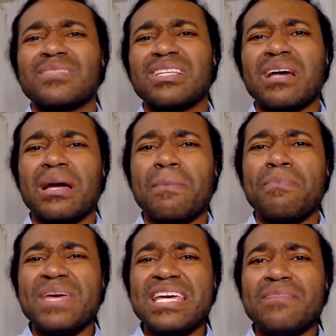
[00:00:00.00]
like a
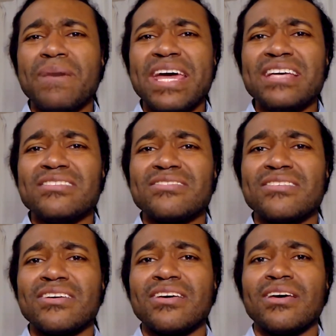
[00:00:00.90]
bean paste
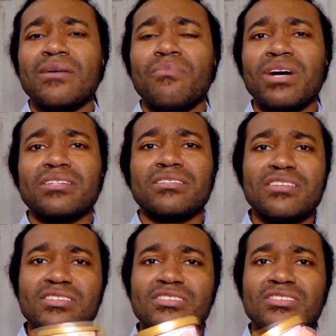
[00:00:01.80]
but
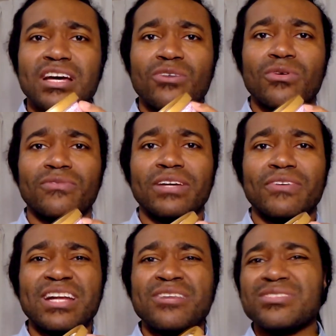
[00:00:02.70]
this is sakura flavor.
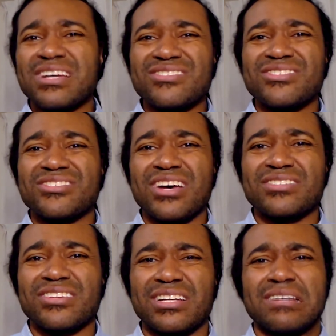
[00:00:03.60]
I know it sounds
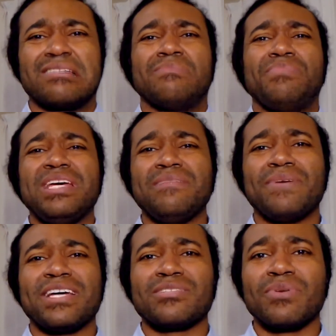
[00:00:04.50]
disgusting, like bean
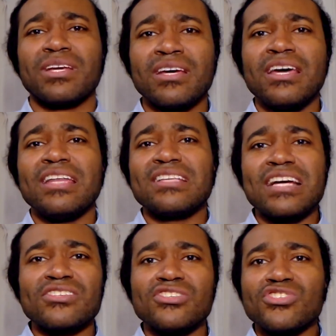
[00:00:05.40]
paste, but it's
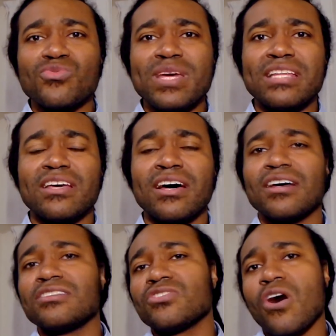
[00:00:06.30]
actually sweet. Uh,
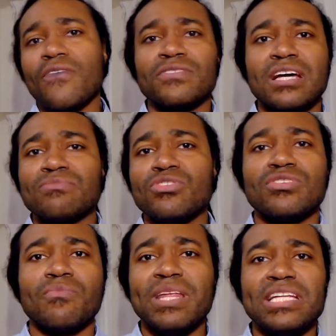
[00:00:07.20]
it's oftentimes used
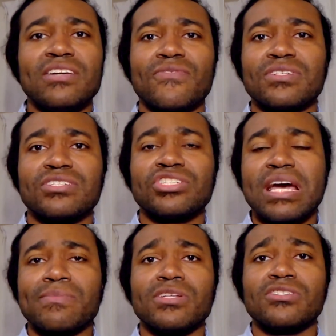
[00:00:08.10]
in many different
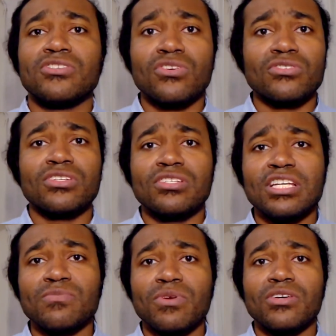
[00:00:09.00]
Japanese desserts, and it
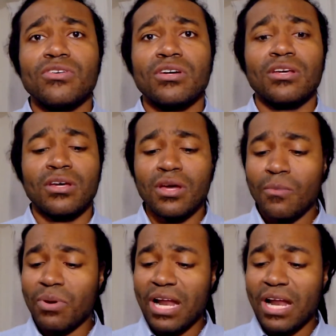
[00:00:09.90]
tastes pretty good. But